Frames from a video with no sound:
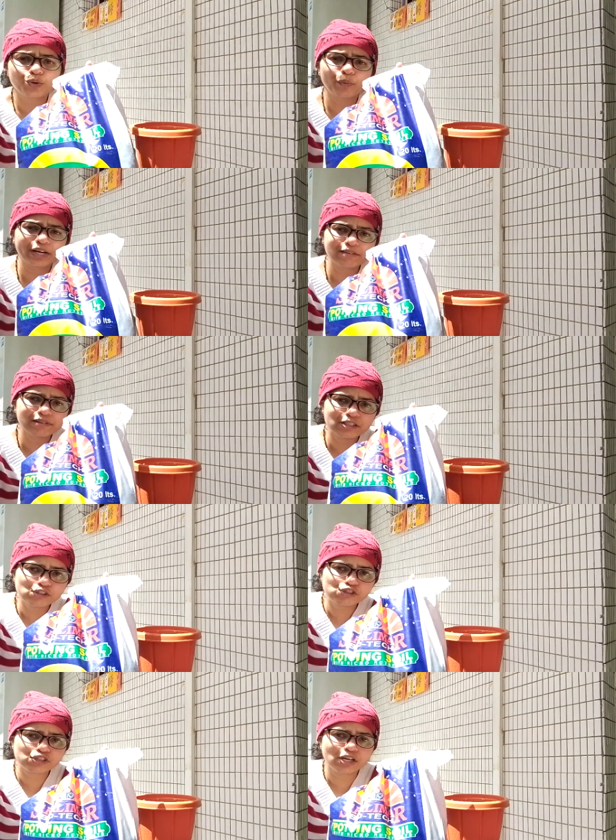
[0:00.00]
So wherever
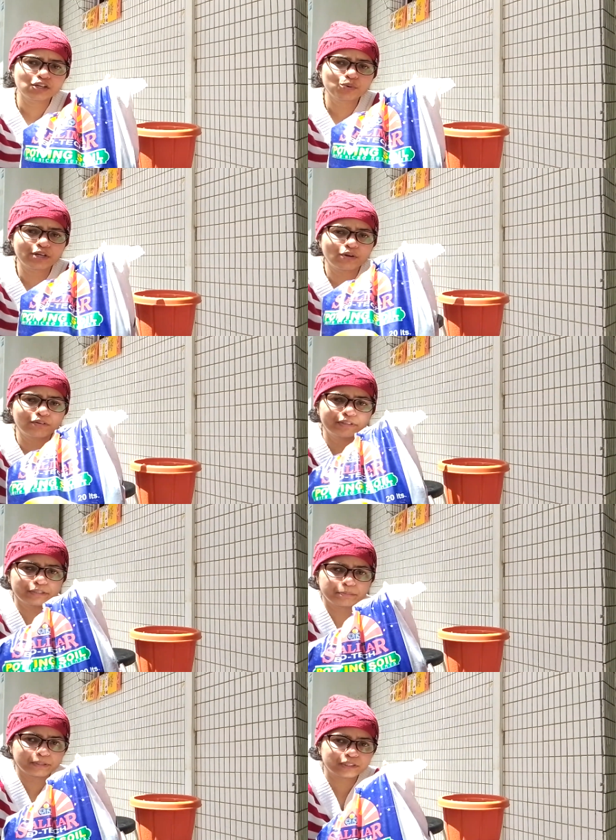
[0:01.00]
you stay, you can
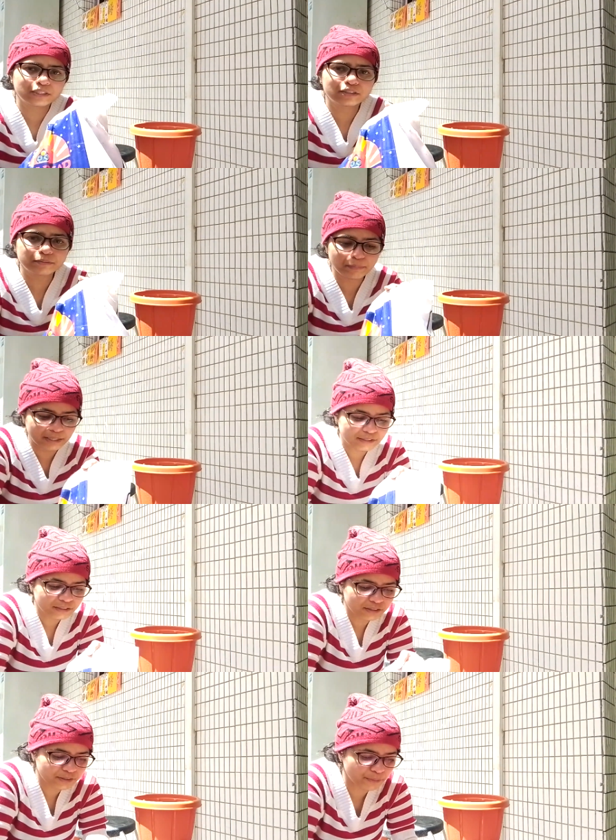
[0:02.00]
always purchase mud,
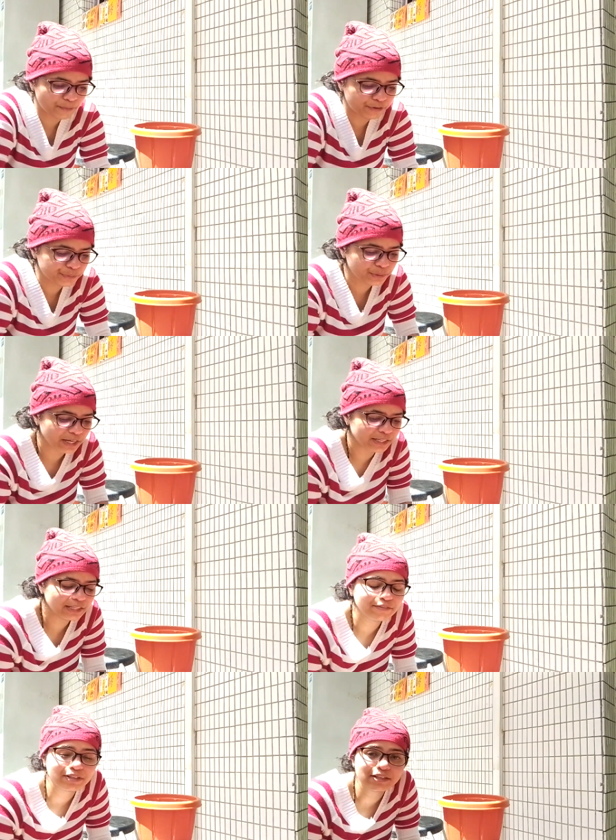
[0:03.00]
or you can
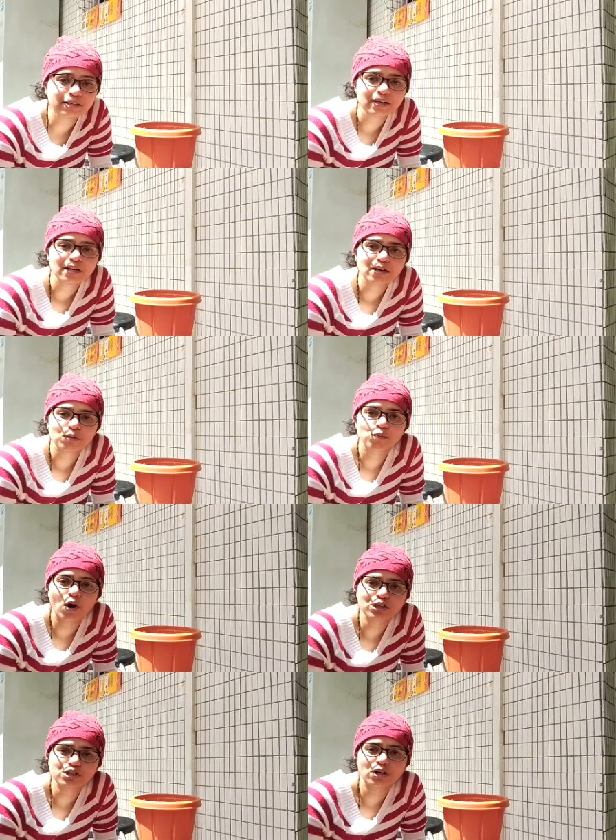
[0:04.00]
even
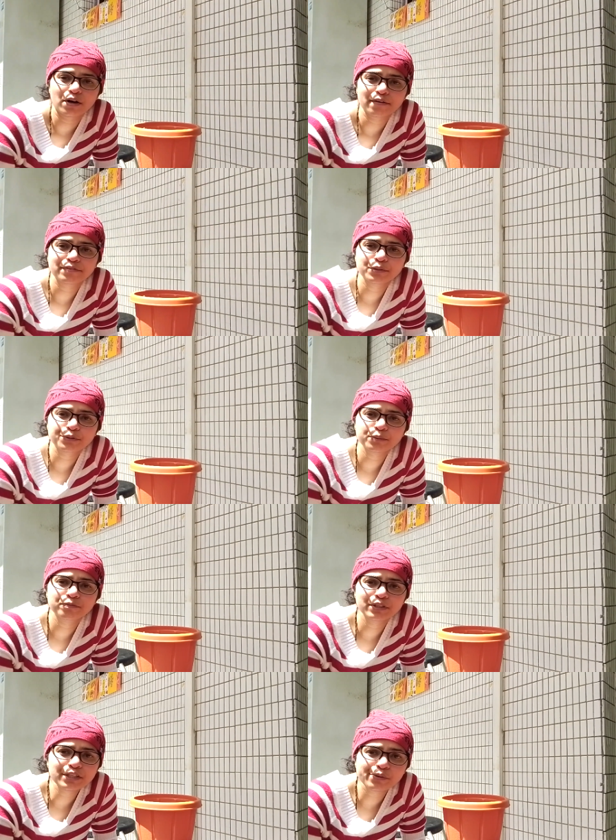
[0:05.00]
watch a lot of
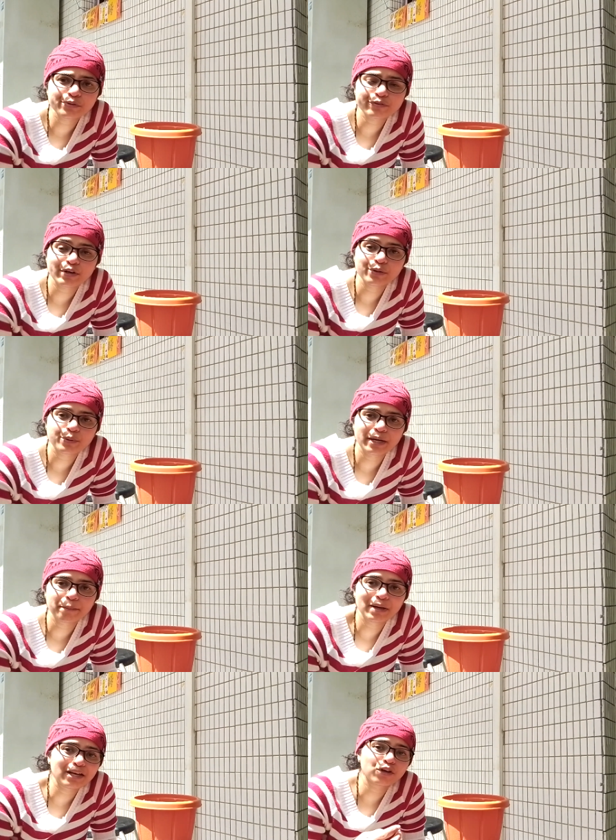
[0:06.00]
YouTube videos where you
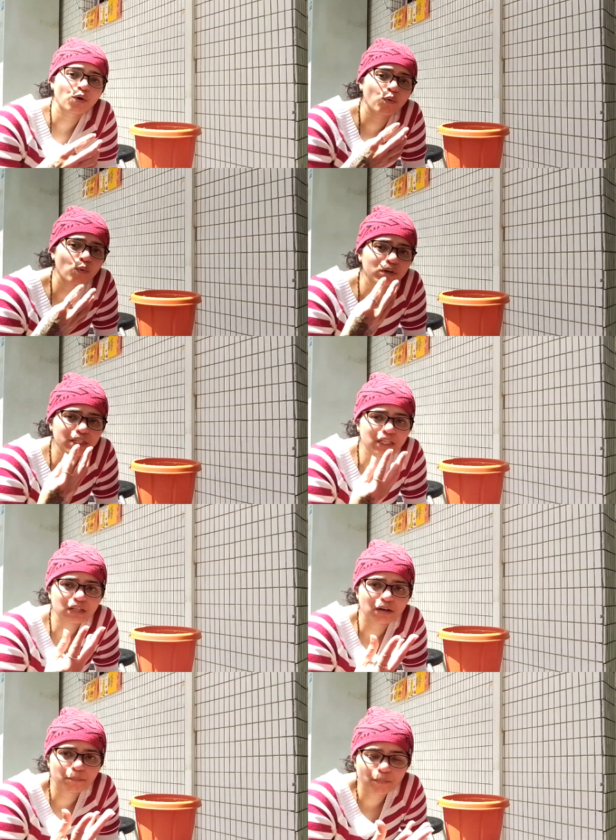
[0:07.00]
can make your own
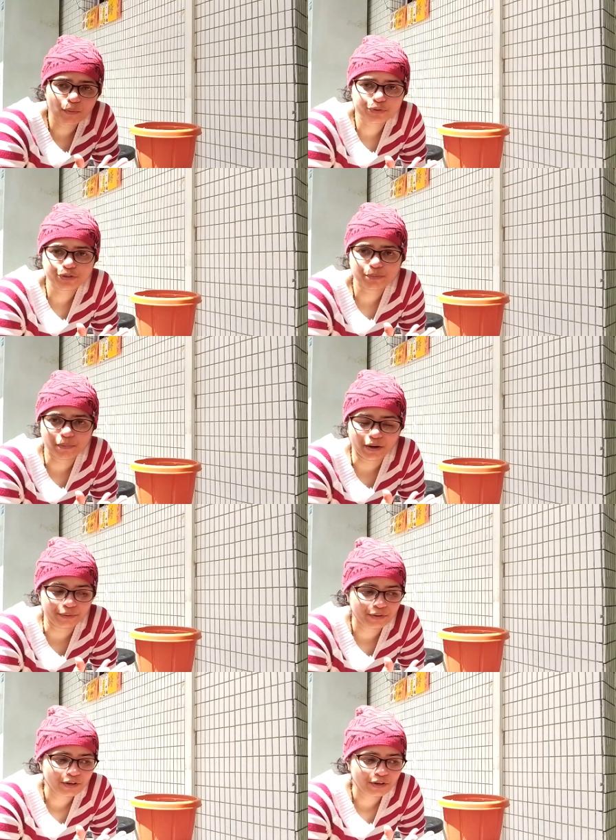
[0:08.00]
decomposed mud.